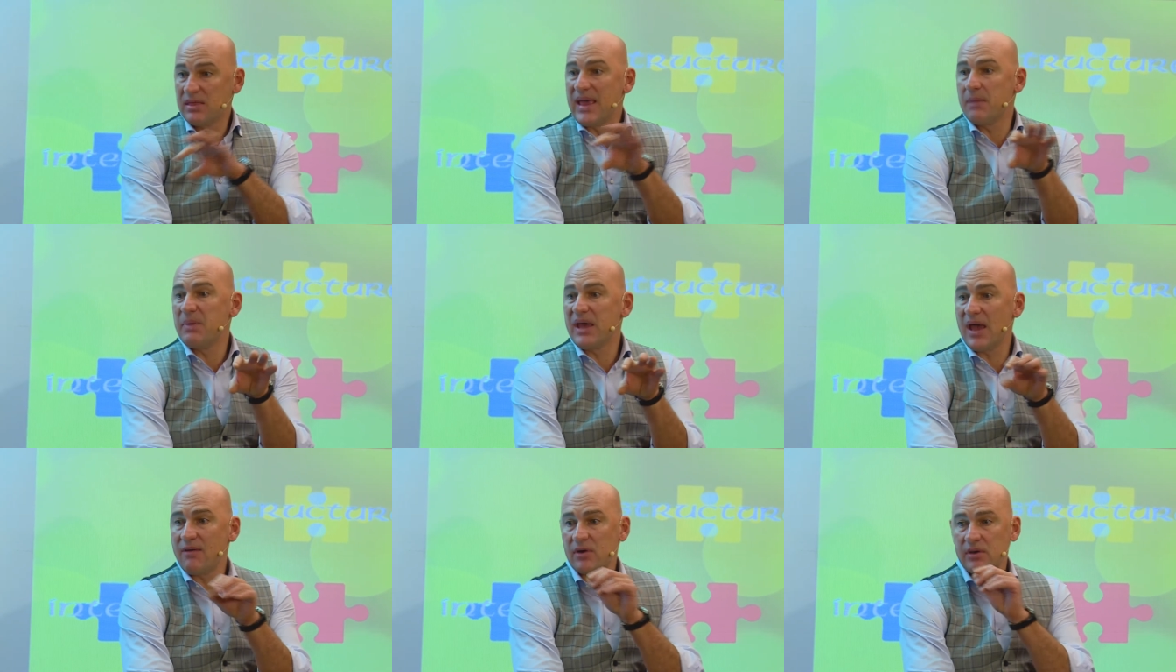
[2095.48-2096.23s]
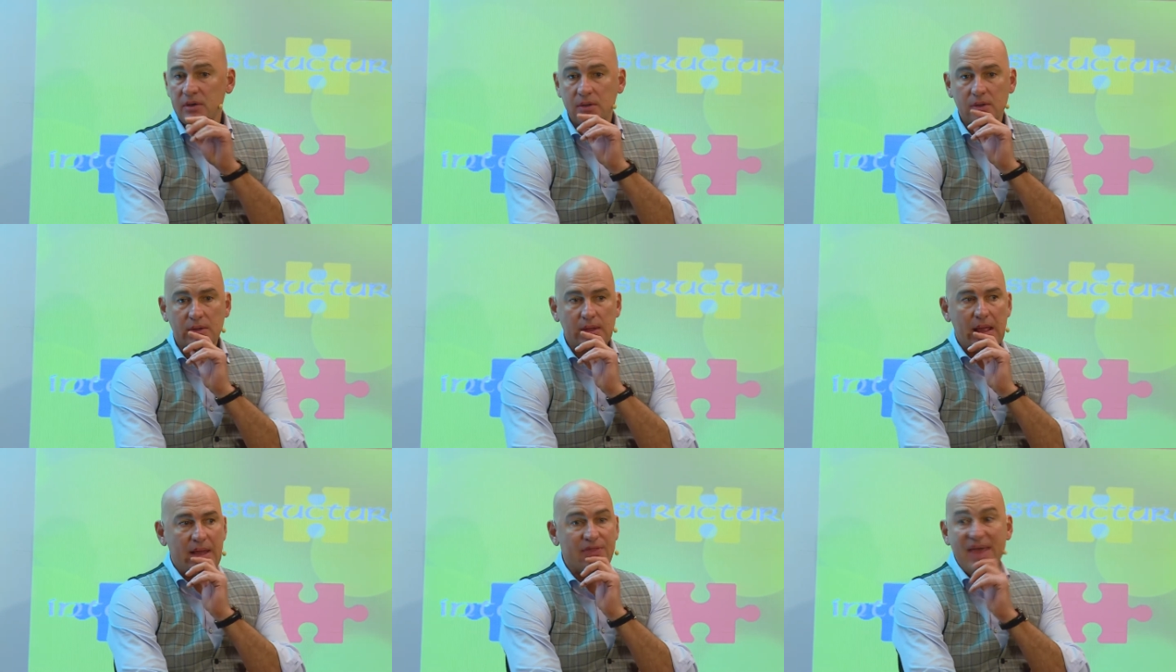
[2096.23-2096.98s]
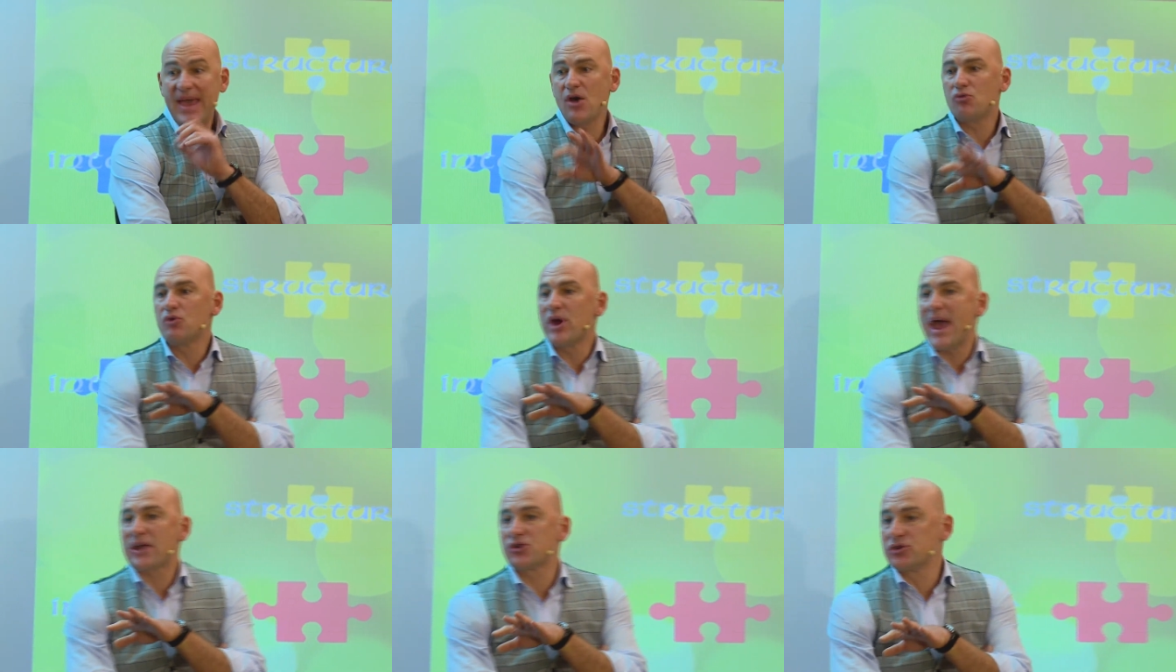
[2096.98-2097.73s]
Their behavior their
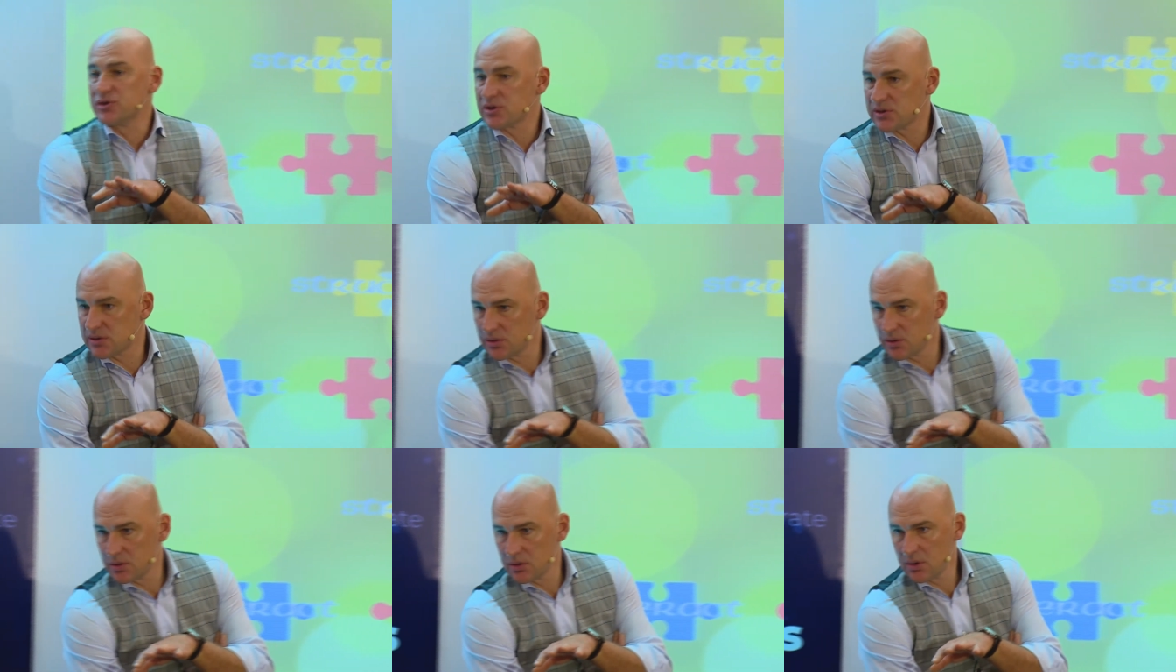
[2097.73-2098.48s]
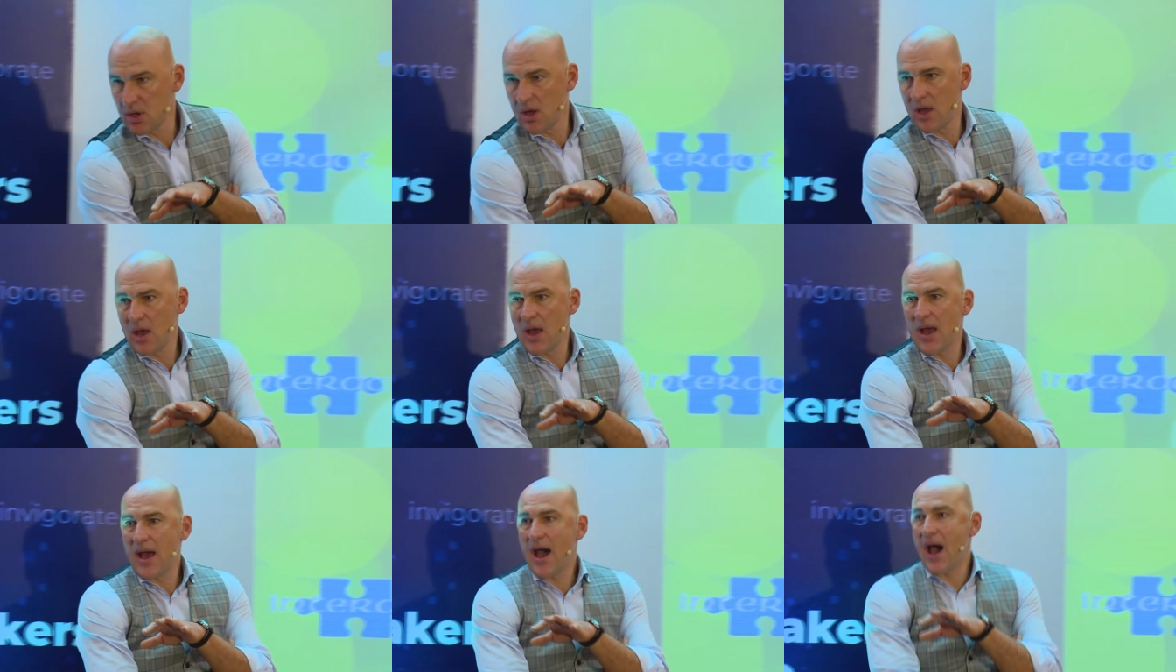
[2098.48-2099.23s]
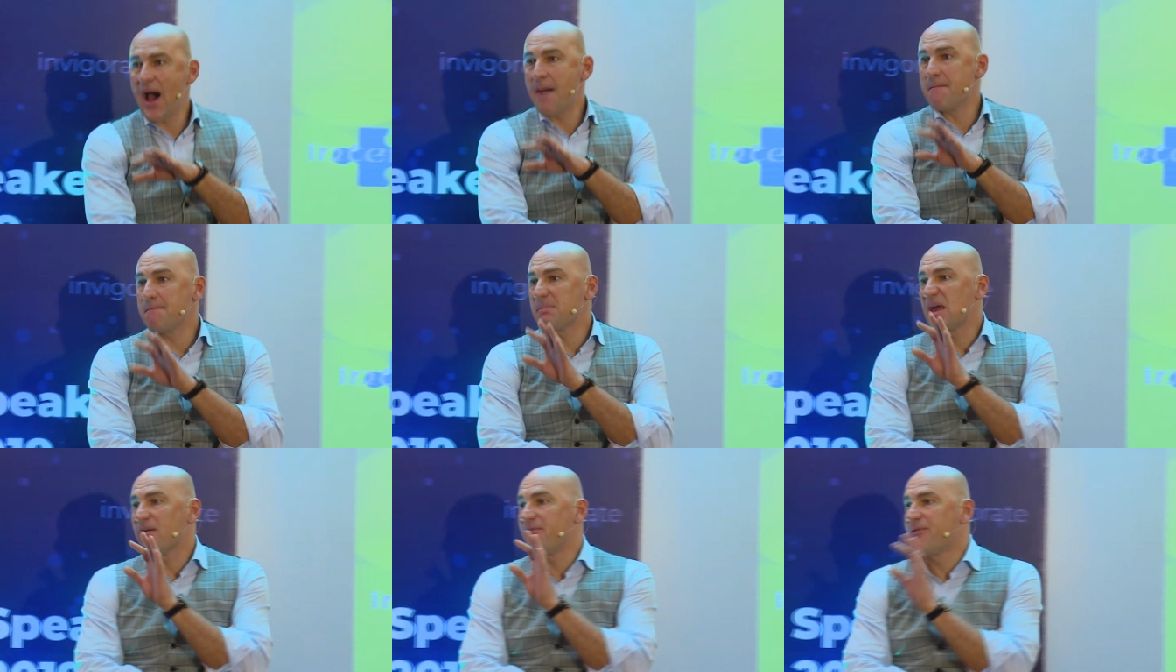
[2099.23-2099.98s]
reactions. Uh,
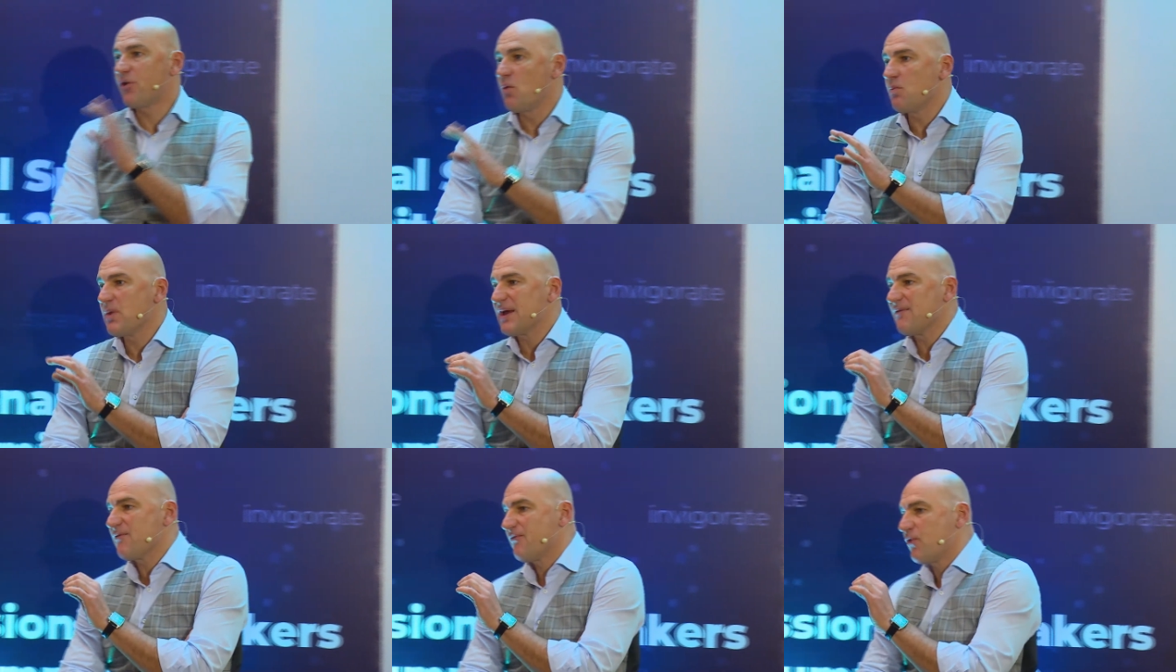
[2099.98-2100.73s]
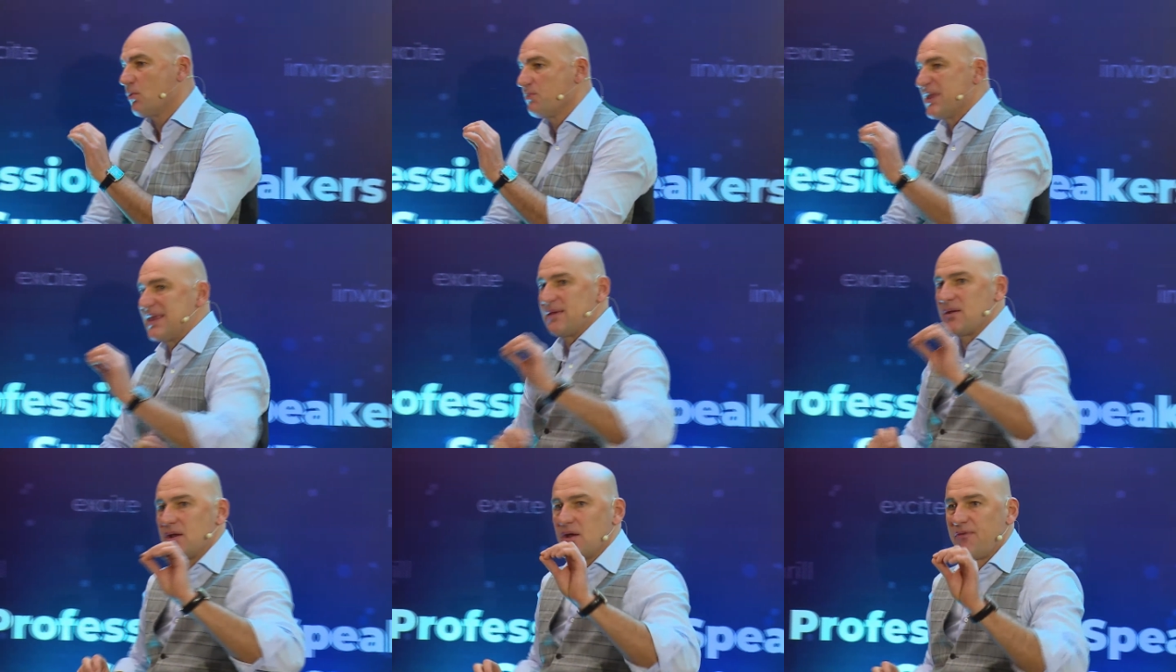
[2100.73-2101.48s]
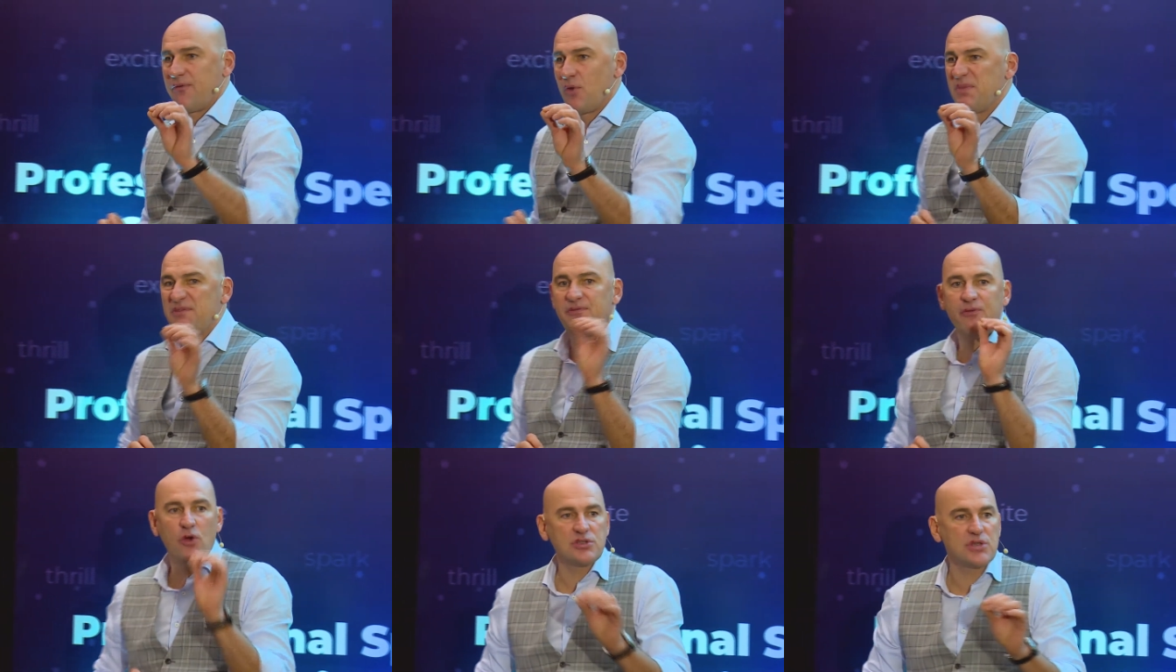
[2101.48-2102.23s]
from, from, the, uh, from the
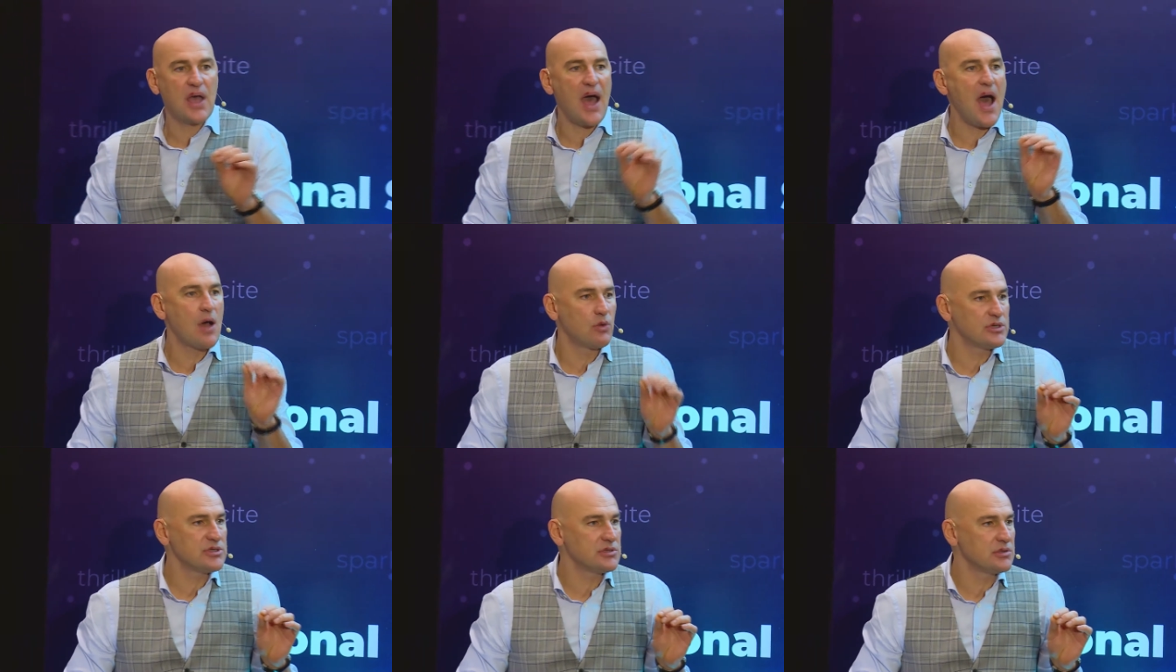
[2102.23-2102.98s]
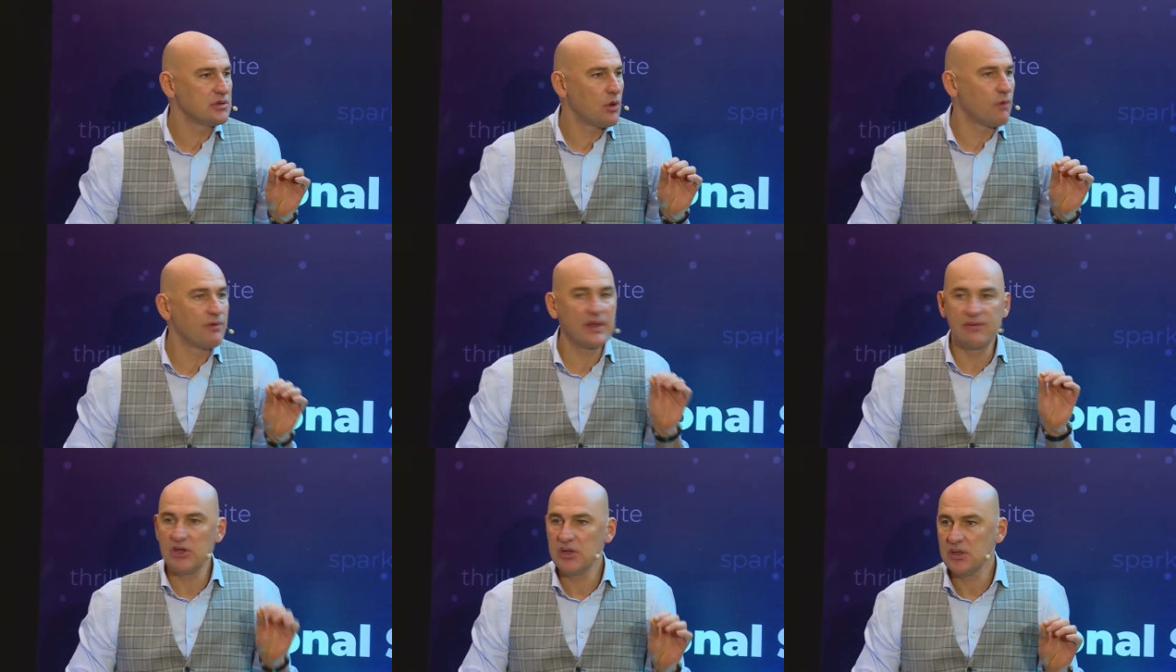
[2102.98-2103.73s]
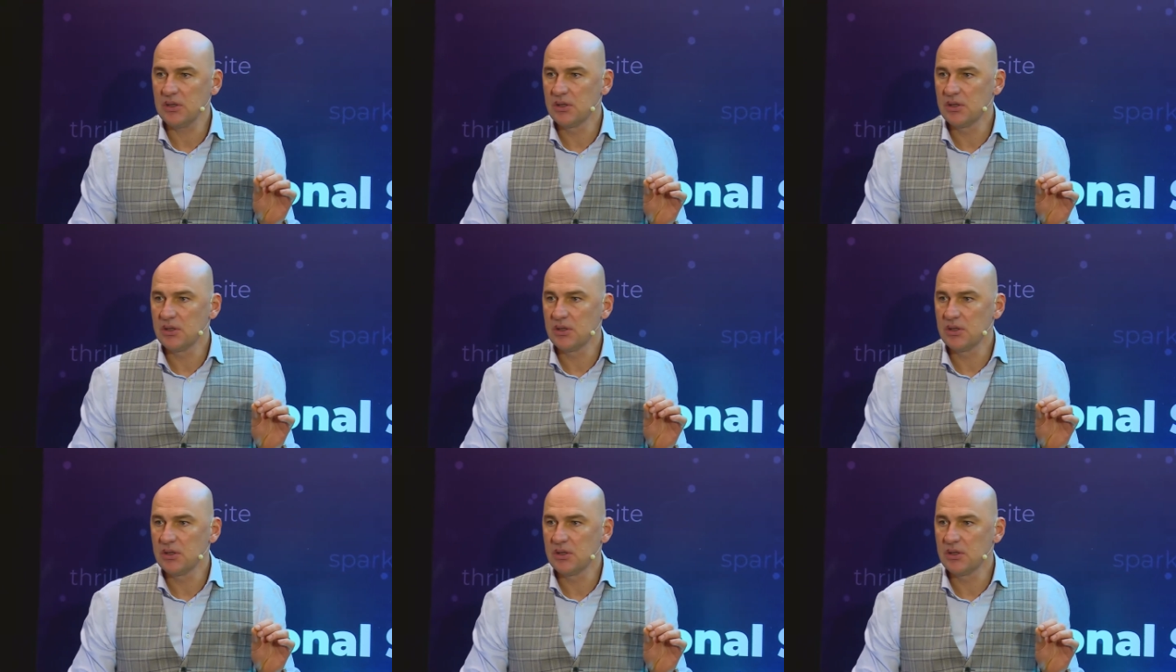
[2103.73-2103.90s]
first hours of living,